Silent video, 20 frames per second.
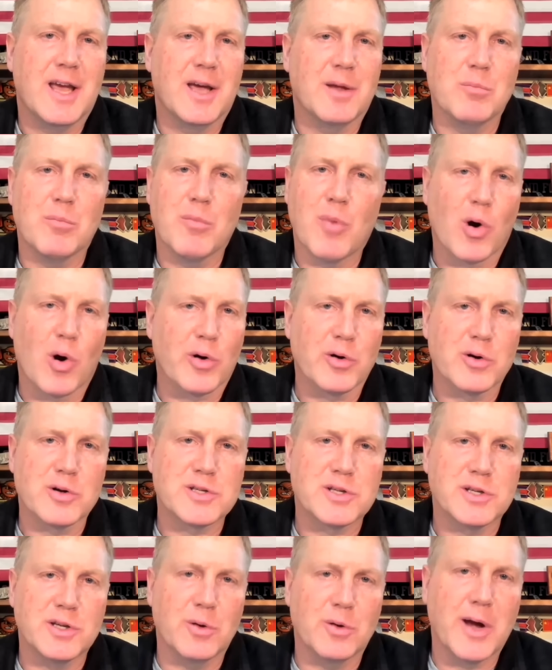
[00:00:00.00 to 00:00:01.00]

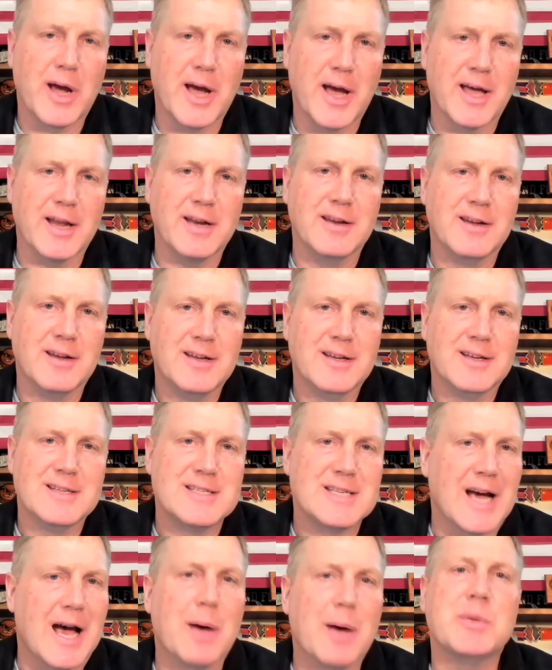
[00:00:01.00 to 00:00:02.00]
martyrs. You had
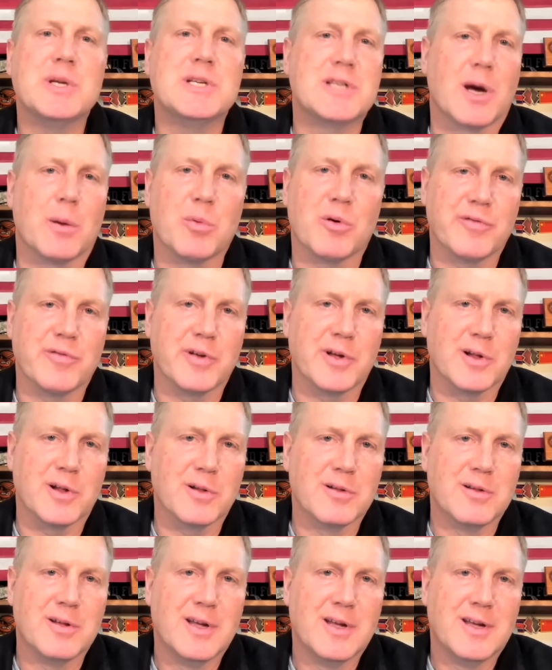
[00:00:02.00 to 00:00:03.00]
Tommy
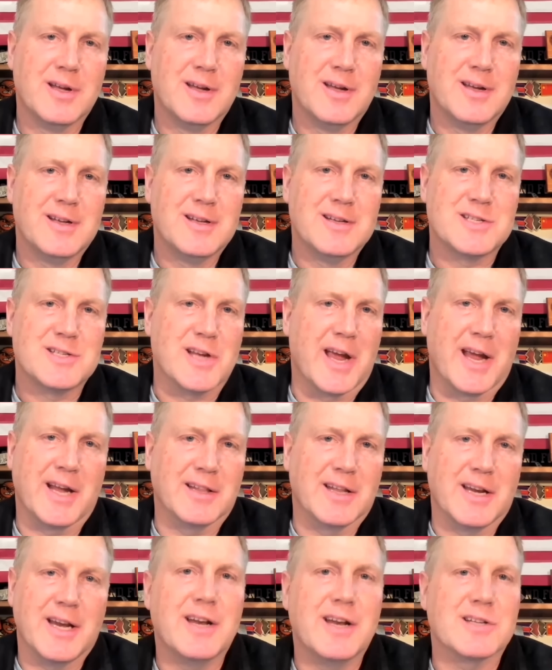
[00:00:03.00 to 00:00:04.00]
Tuberville
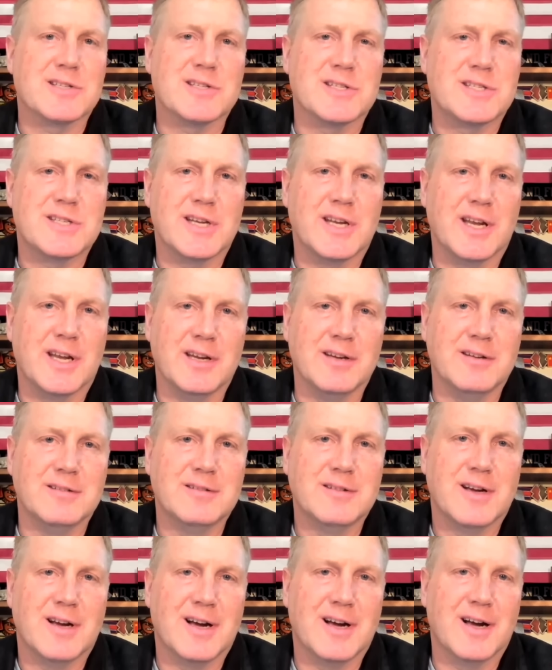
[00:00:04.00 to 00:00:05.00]
saying that he doesn't see
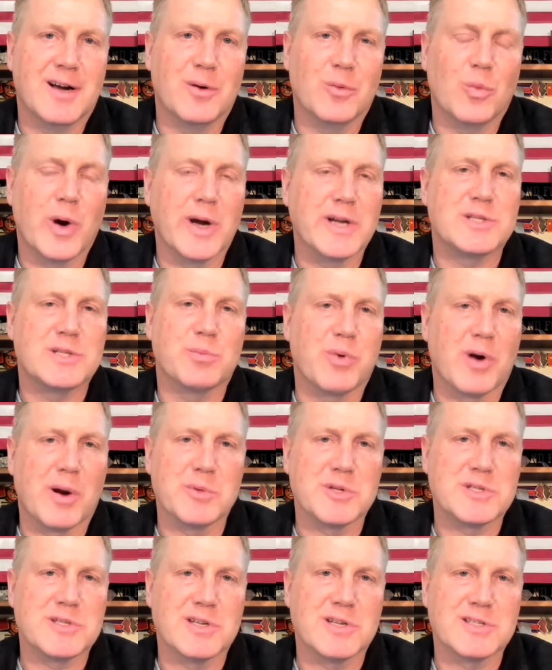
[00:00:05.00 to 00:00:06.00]
white
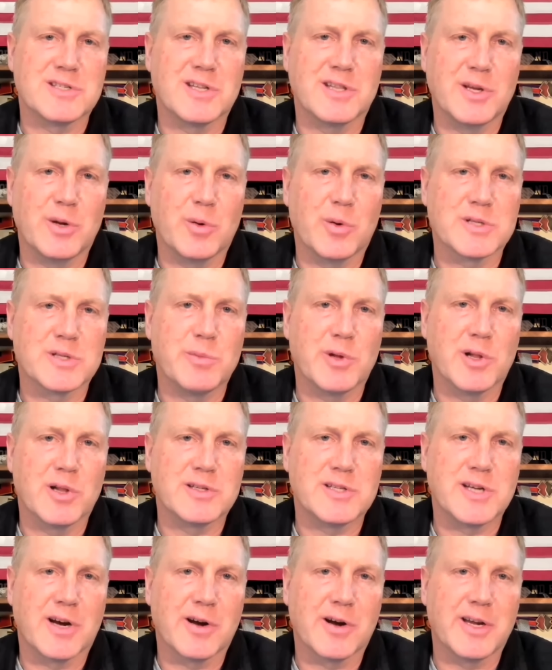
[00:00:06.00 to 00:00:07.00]
supremacists in the U.S.
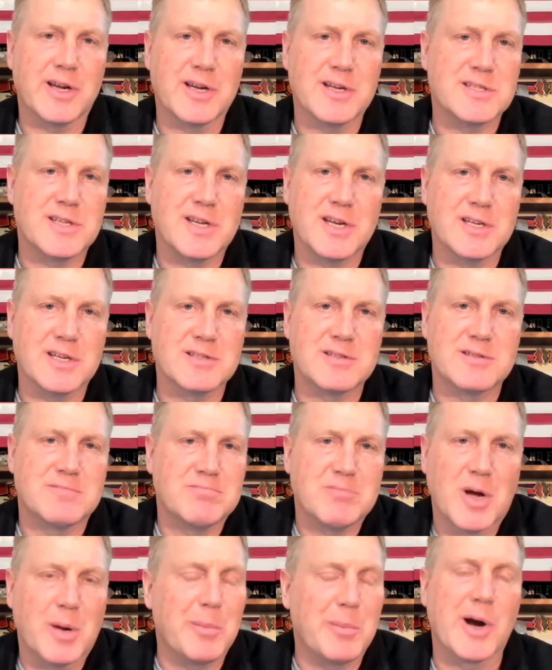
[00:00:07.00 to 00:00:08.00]
military. He sees
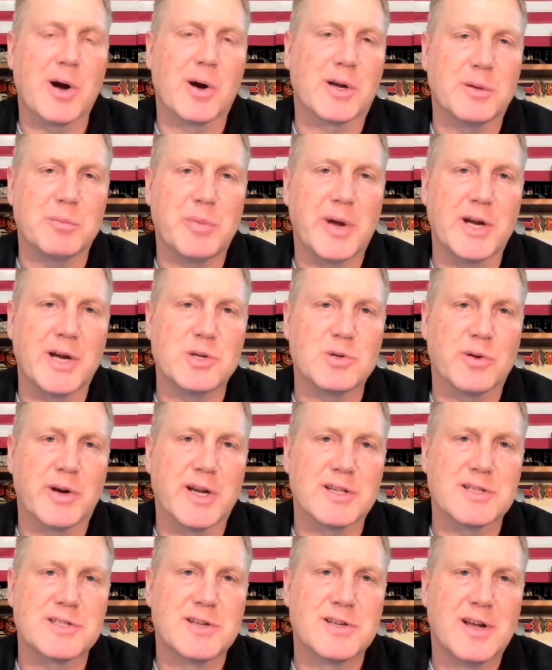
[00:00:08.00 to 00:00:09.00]
American
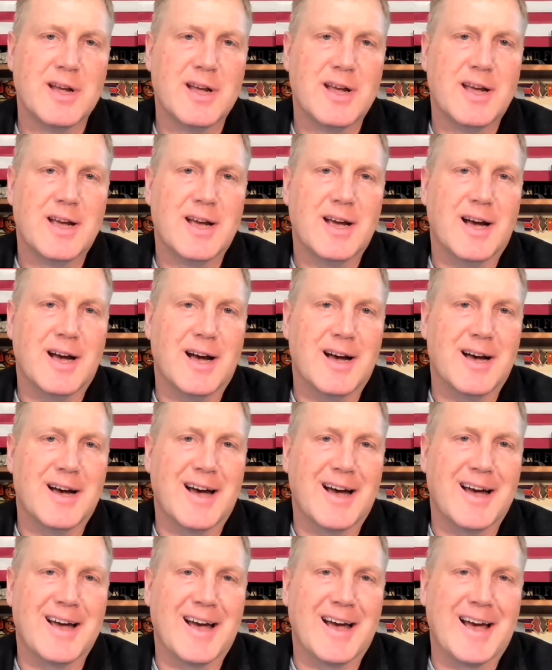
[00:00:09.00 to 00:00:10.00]
patriots.
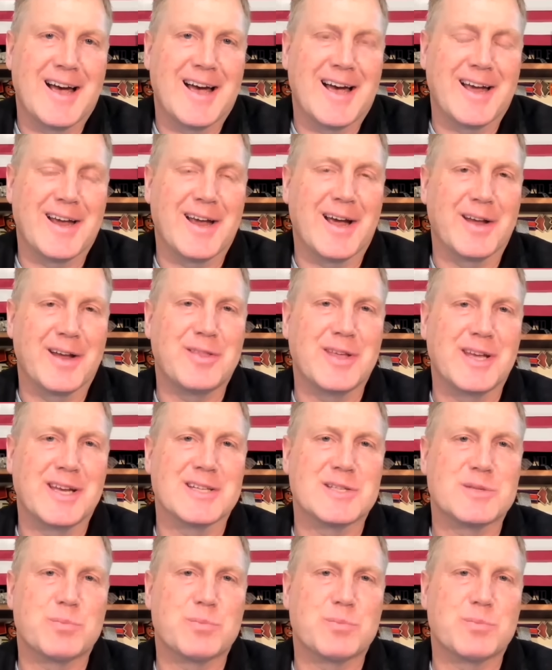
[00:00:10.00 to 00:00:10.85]
I think